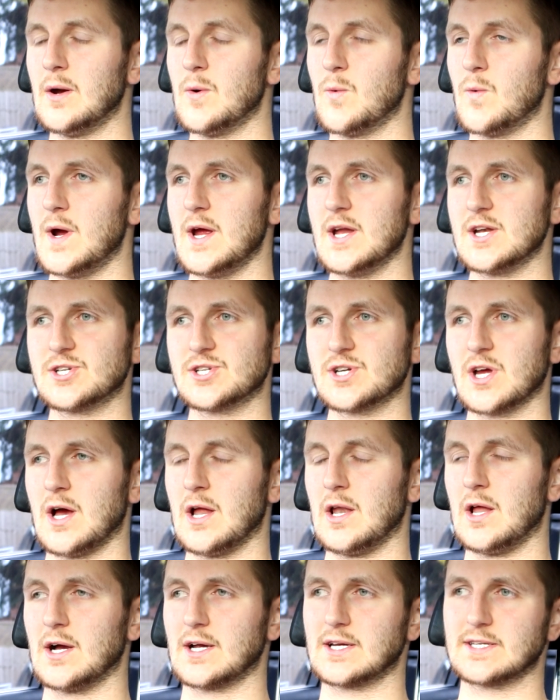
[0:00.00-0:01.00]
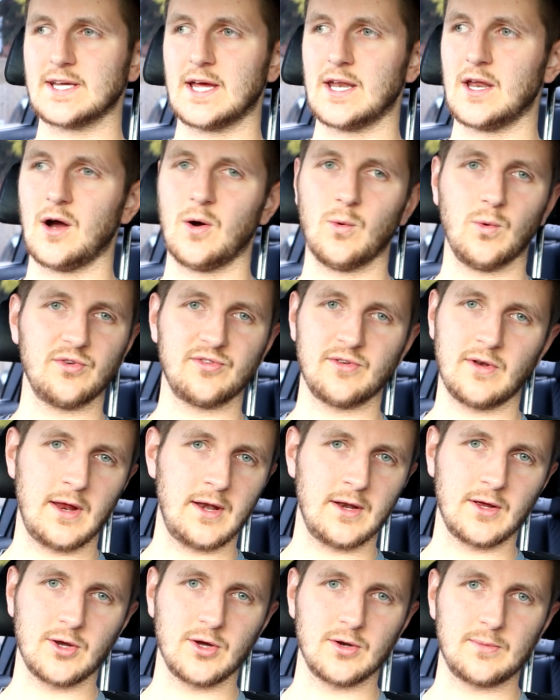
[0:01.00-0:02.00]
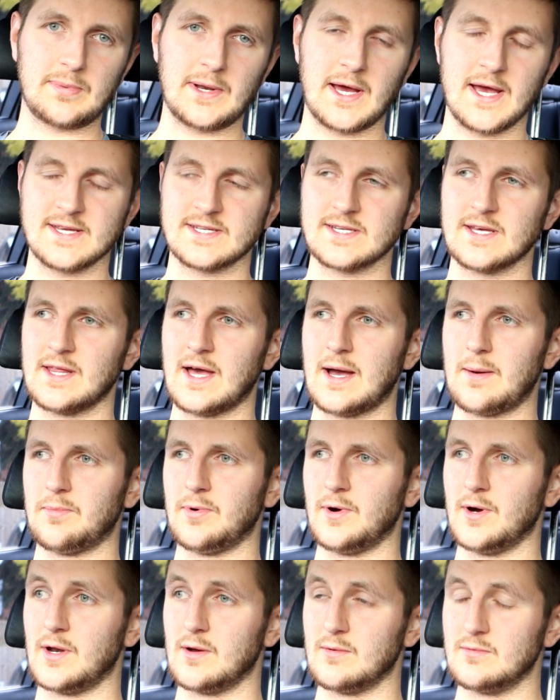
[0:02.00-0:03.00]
which, like I said, I wasn't in a good place at that point.